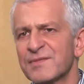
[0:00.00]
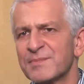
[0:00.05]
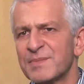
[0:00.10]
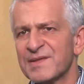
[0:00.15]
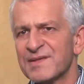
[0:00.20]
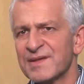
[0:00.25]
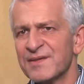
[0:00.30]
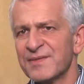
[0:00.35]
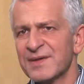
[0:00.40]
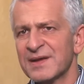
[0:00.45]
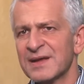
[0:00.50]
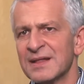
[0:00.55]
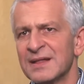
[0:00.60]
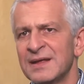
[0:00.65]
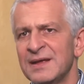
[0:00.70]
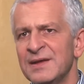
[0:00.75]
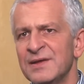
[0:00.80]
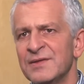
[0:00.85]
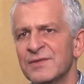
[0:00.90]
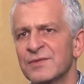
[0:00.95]

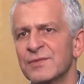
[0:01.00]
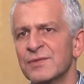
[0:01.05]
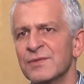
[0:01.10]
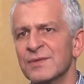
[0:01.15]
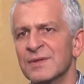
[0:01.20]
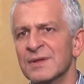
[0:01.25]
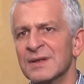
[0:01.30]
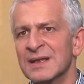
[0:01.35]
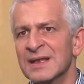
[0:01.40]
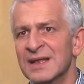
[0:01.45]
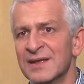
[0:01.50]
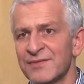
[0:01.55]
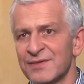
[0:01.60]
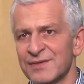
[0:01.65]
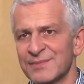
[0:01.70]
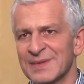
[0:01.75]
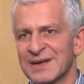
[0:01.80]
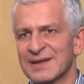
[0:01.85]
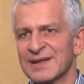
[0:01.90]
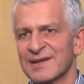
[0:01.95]
specifically to the
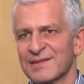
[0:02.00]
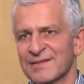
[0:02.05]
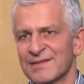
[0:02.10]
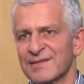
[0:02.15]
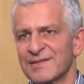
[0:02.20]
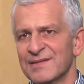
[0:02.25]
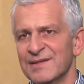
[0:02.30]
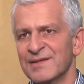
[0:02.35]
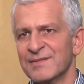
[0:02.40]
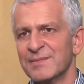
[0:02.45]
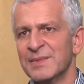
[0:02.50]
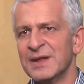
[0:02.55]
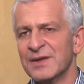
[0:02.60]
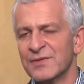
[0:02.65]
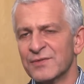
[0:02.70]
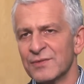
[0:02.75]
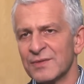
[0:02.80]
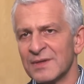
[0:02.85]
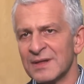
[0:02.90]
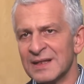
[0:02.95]
liver metastases, meaning
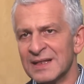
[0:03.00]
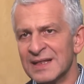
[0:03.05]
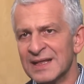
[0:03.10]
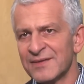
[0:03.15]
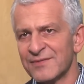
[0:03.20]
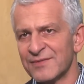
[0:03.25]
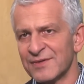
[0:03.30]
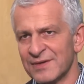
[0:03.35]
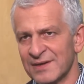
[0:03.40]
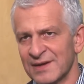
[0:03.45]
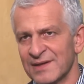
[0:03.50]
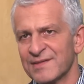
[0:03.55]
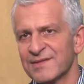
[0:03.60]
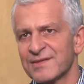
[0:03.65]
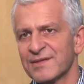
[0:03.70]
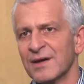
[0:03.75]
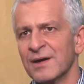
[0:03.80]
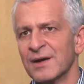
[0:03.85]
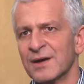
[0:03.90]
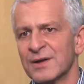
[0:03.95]
to the liver as
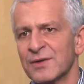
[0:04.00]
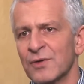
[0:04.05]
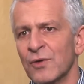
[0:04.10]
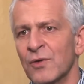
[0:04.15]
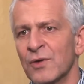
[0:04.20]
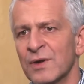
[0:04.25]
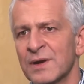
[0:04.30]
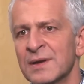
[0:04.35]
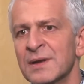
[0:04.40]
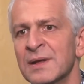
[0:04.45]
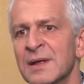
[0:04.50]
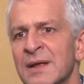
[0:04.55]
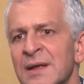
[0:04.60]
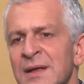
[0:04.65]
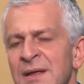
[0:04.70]
target organ,